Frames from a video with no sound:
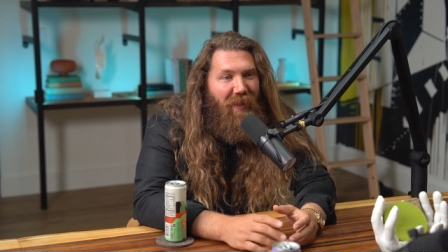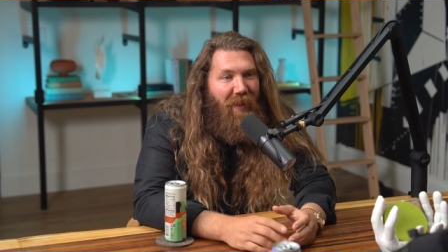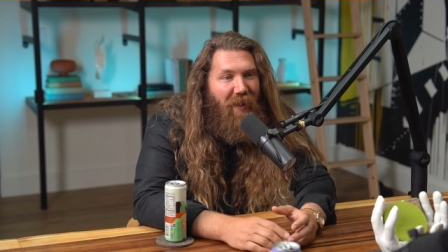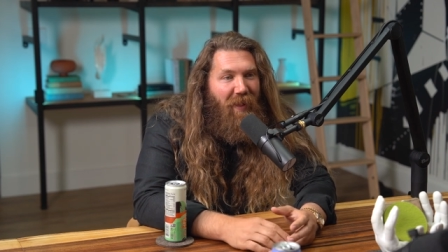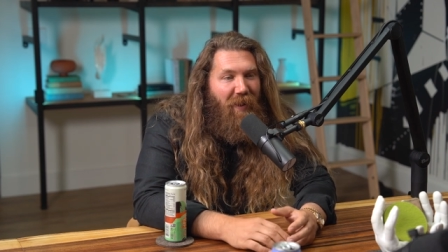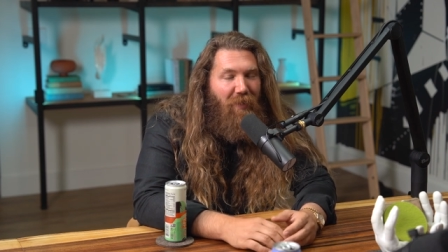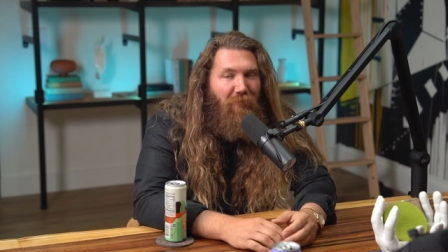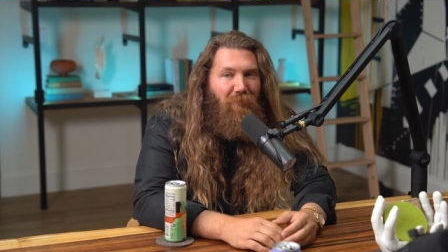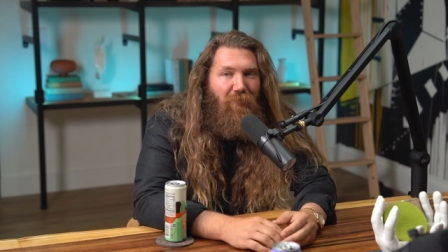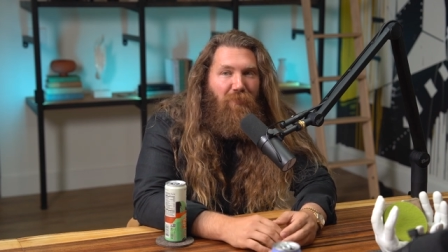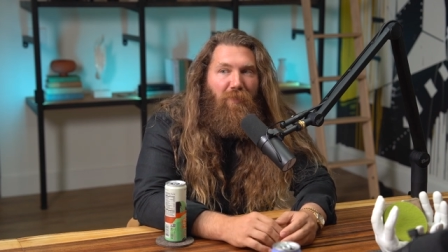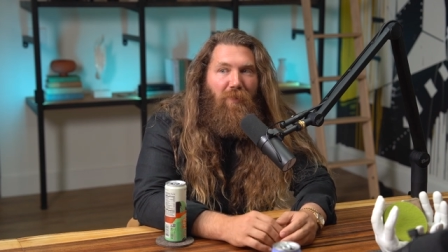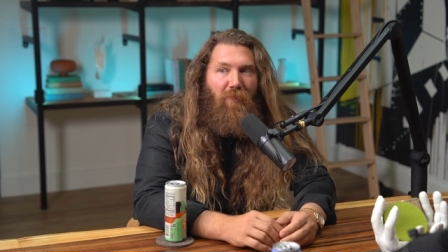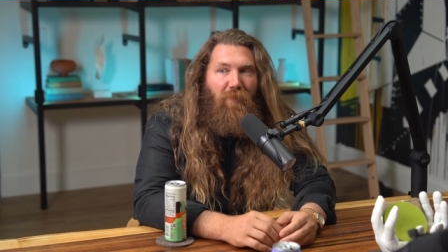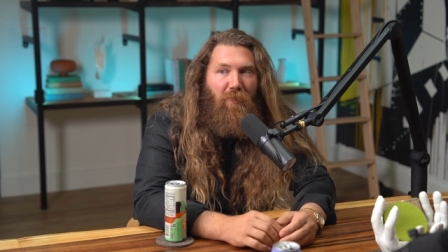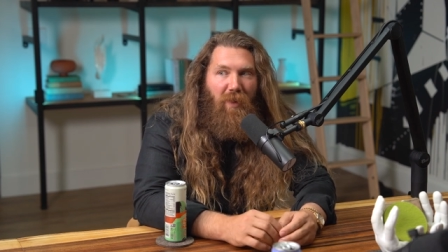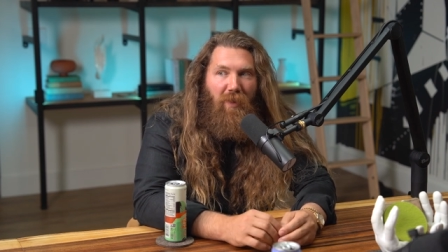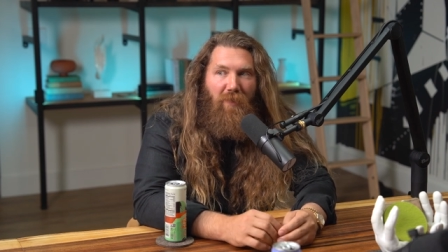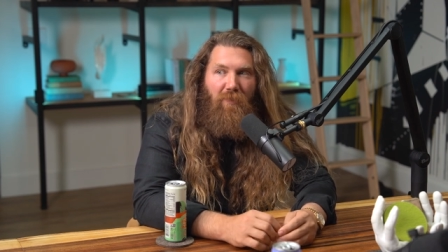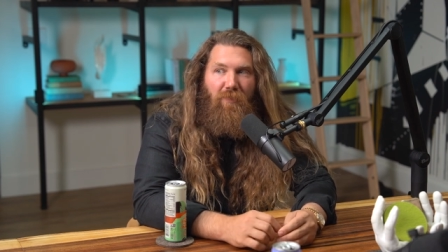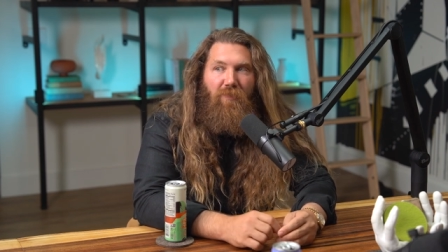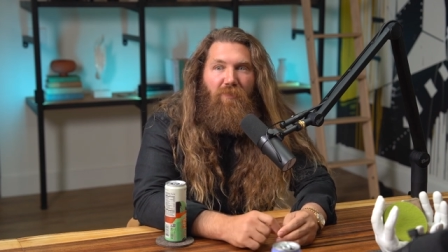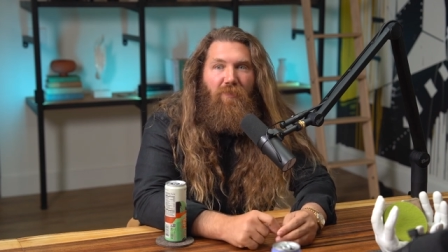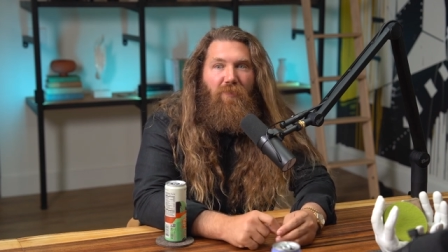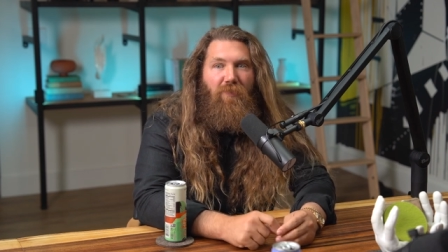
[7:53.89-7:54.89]
And I was like,
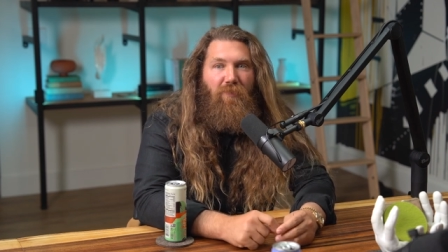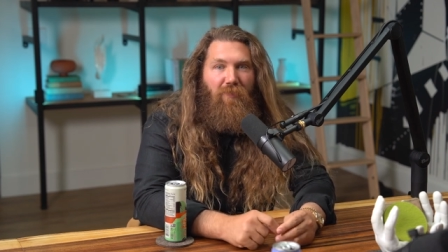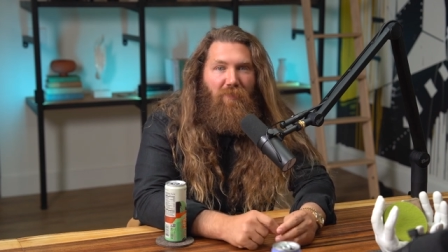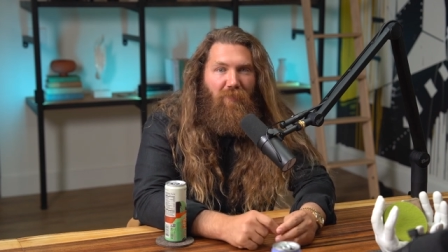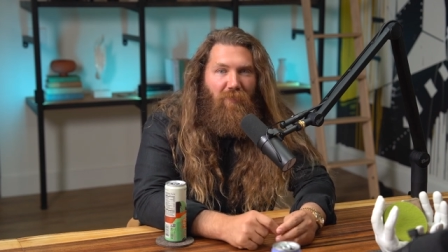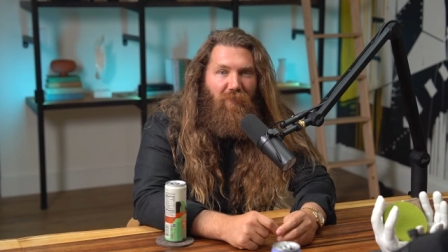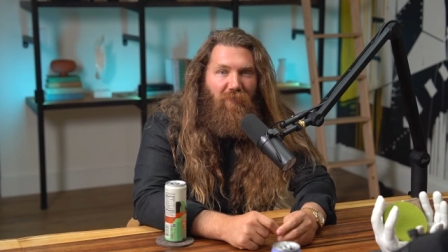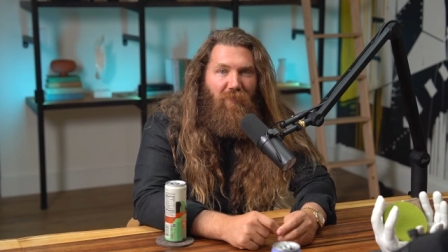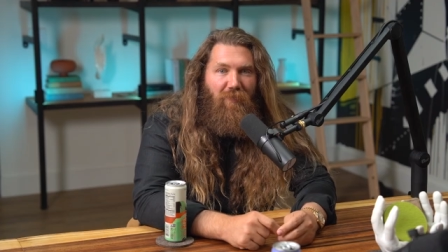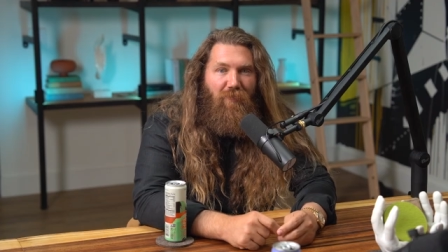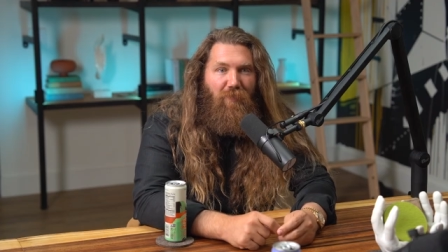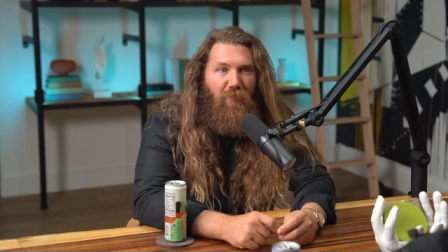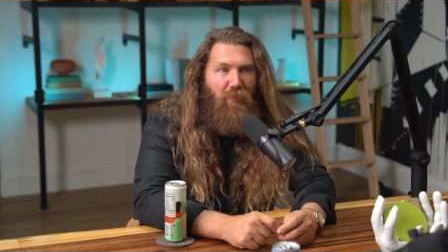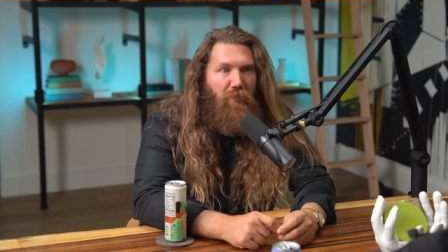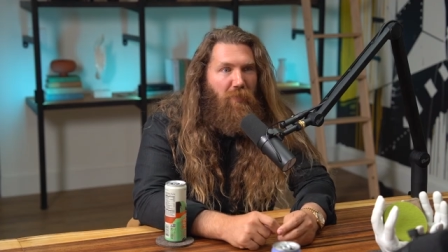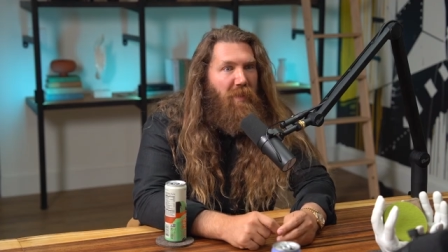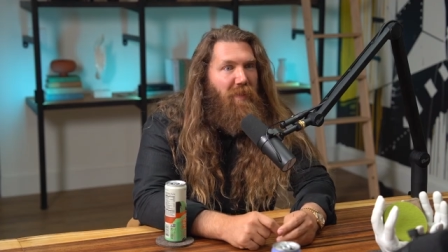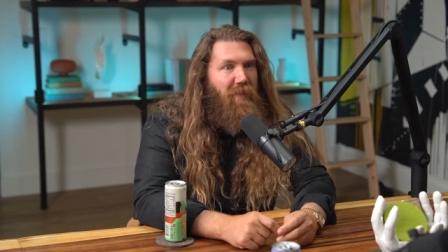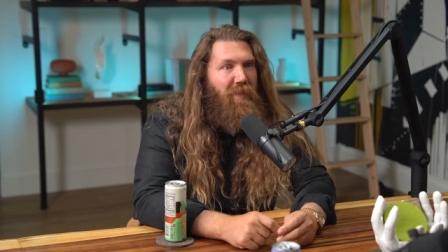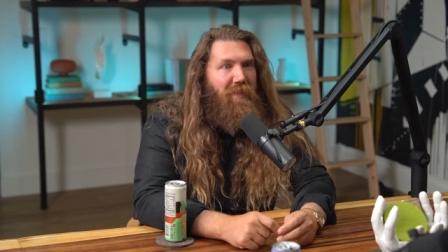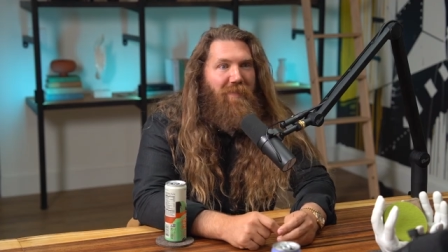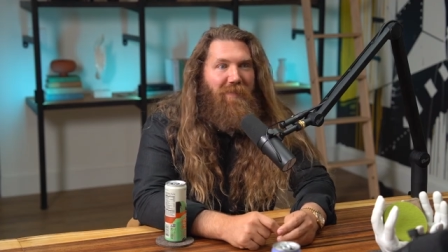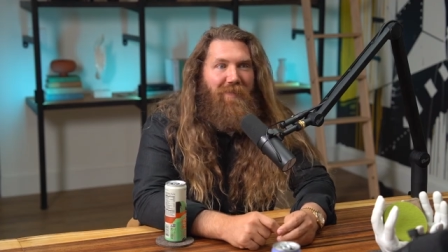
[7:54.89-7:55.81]
wow, this is great.